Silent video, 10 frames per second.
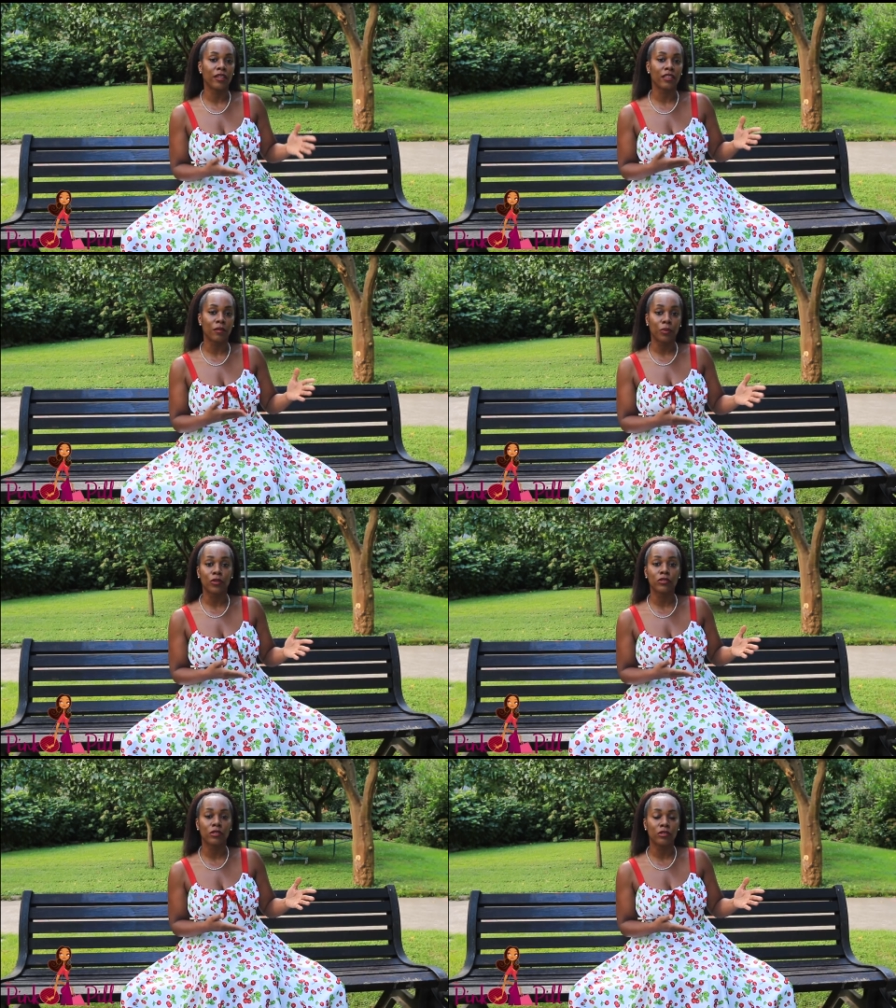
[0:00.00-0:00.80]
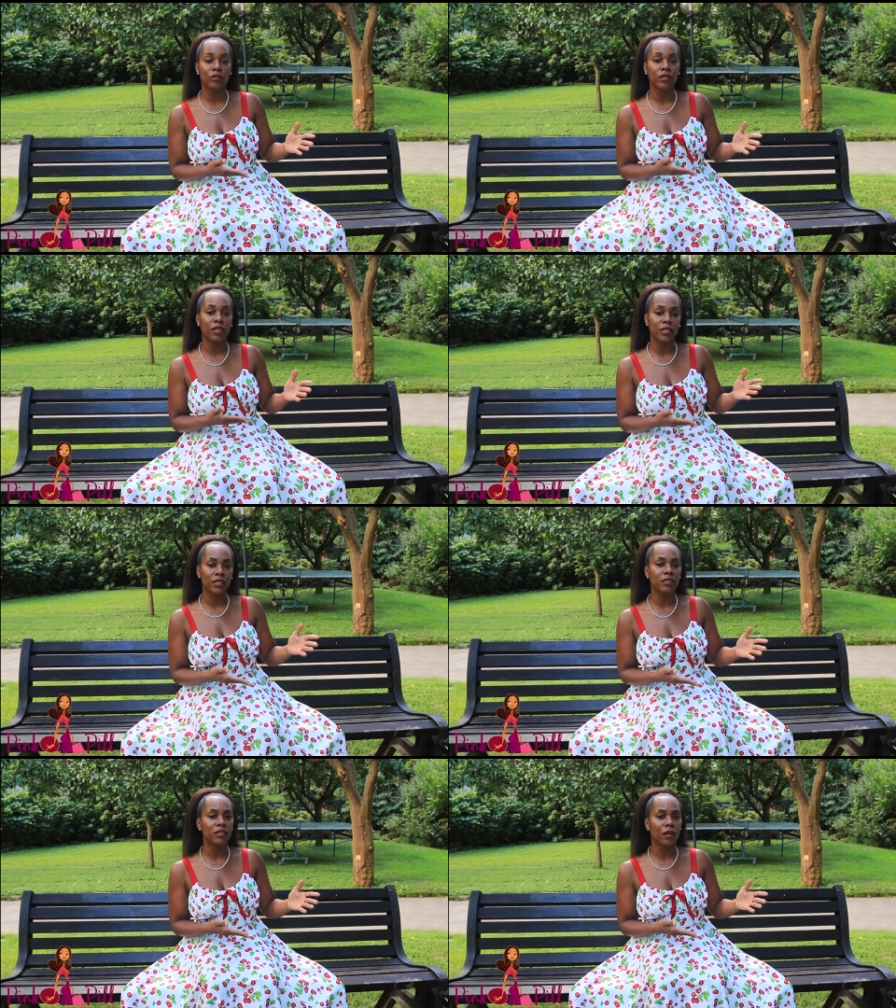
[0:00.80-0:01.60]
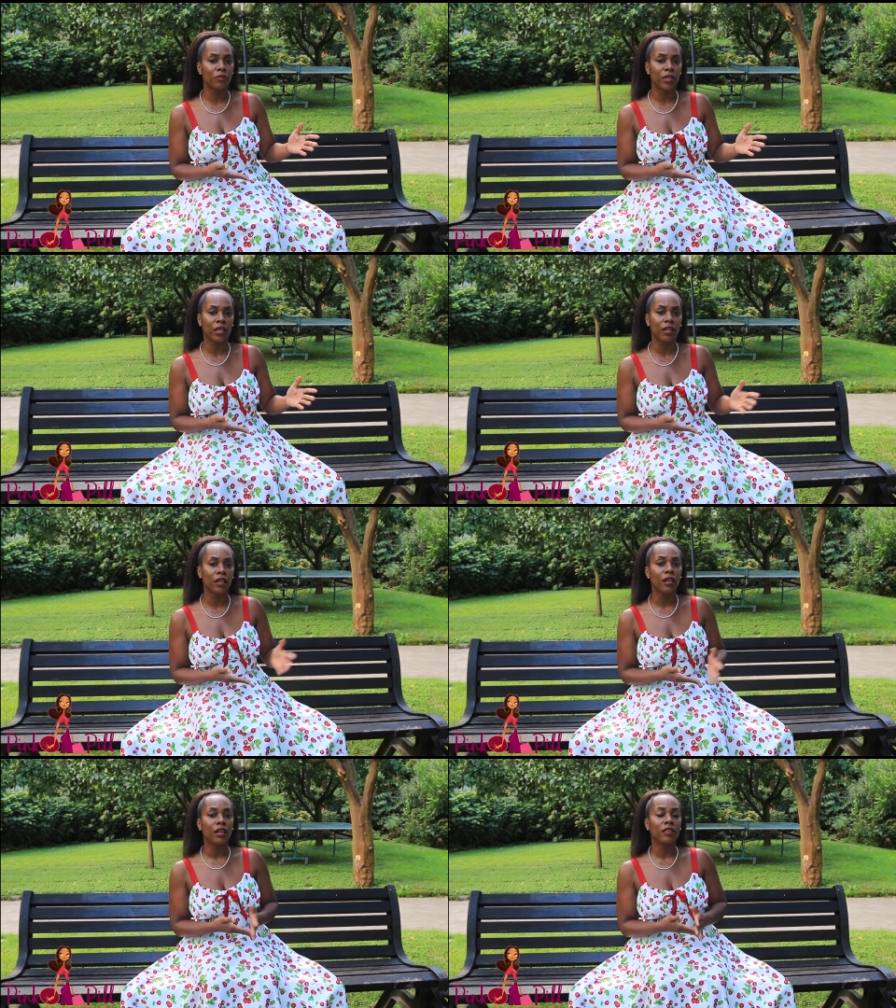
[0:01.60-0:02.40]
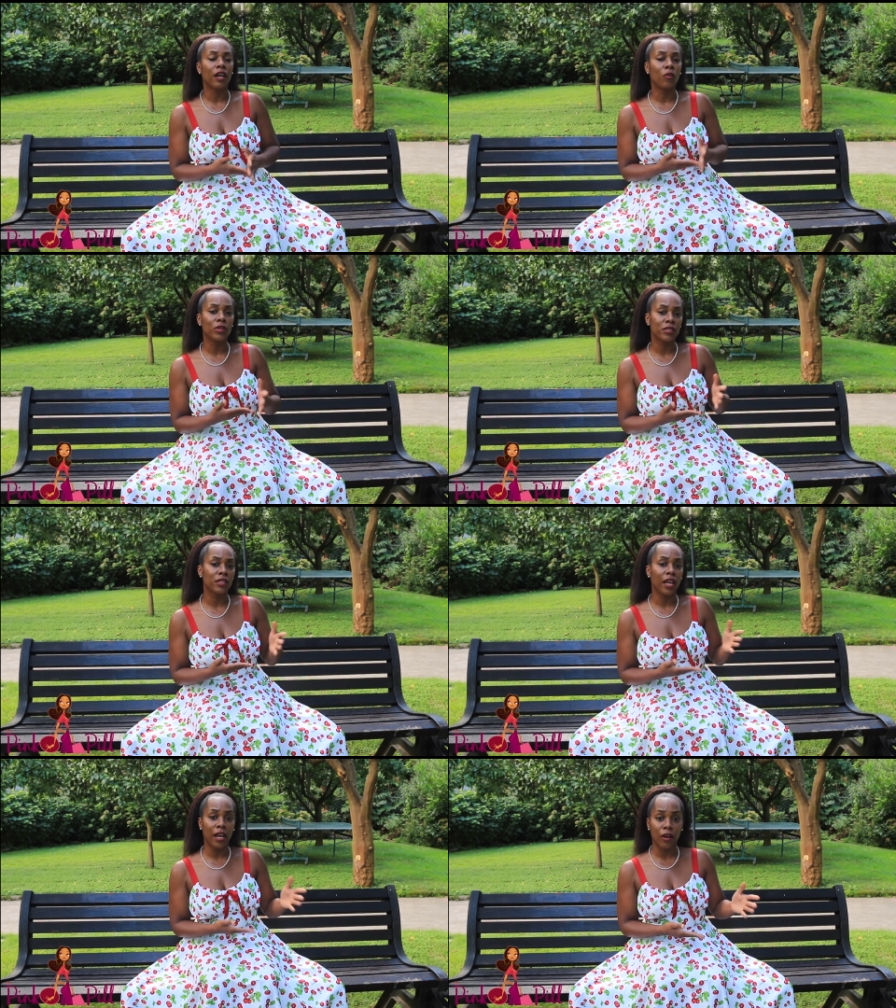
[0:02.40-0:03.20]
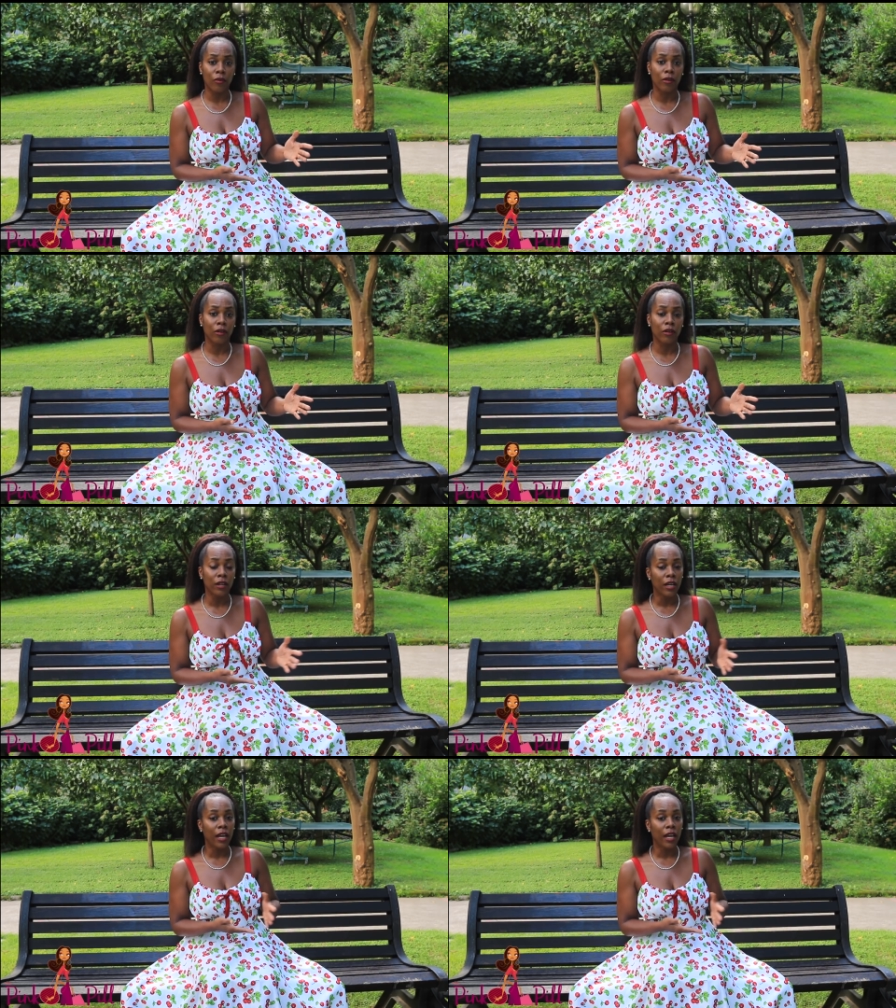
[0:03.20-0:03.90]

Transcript: that that person knew that they did something that was an error,